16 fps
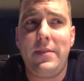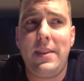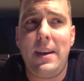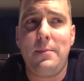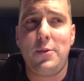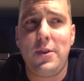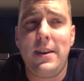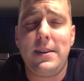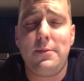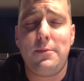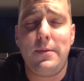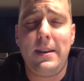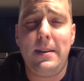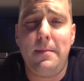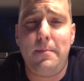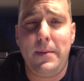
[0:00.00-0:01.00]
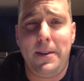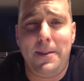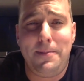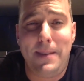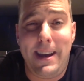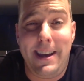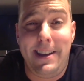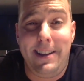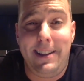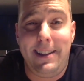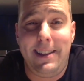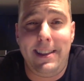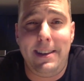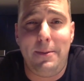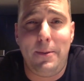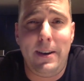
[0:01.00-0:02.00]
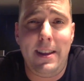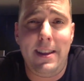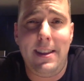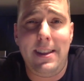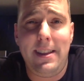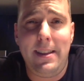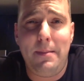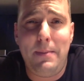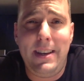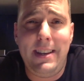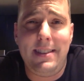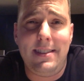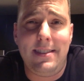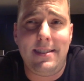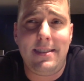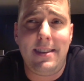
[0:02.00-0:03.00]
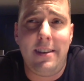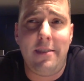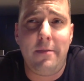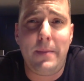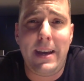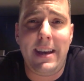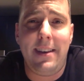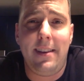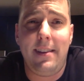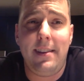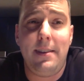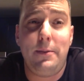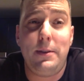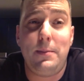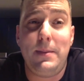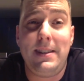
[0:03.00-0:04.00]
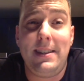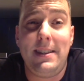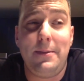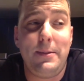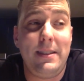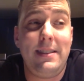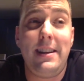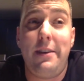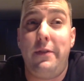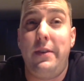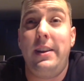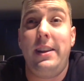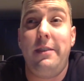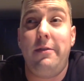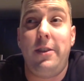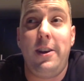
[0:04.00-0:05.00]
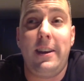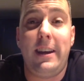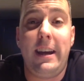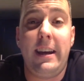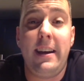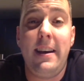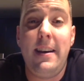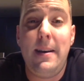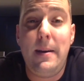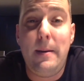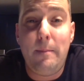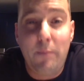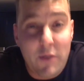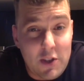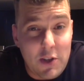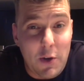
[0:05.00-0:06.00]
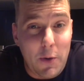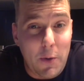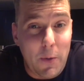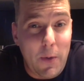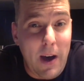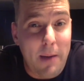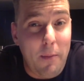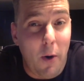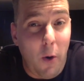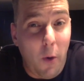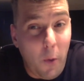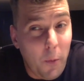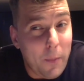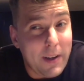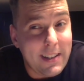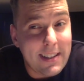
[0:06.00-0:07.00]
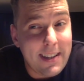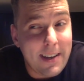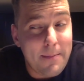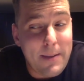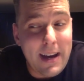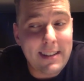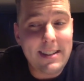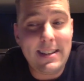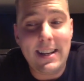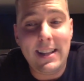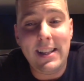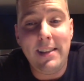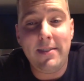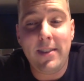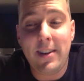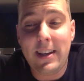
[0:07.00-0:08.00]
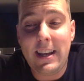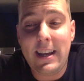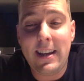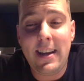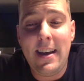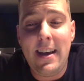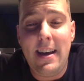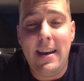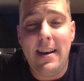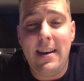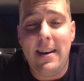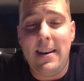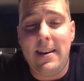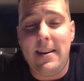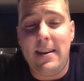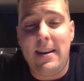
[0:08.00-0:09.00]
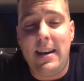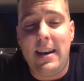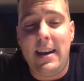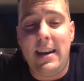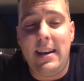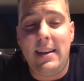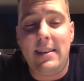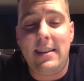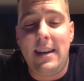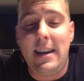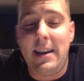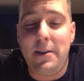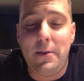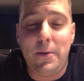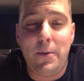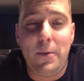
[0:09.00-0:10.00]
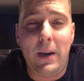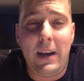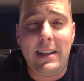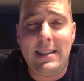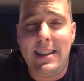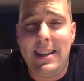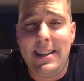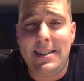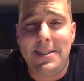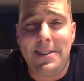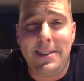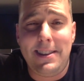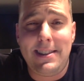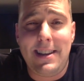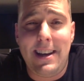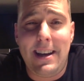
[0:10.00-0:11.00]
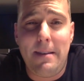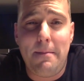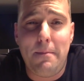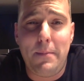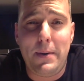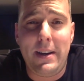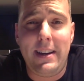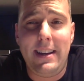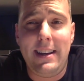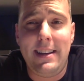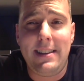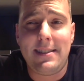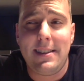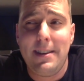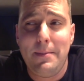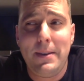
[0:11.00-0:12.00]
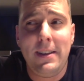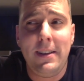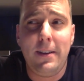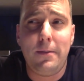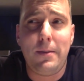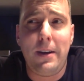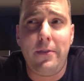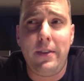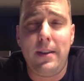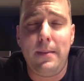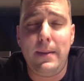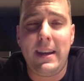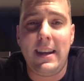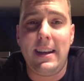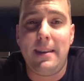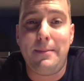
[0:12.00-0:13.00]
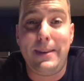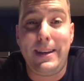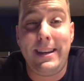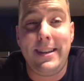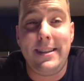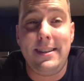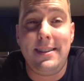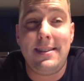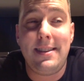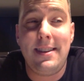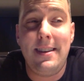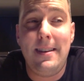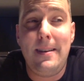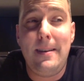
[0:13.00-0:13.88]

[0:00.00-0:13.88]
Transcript: I'm trying to rebuild my health. And one of the pieces of my health that was missing was definitely vlogging. So I'm hoping to come back to daily vlogging. And I know I say this all the time, but it's going to be a little rough at the beginning because,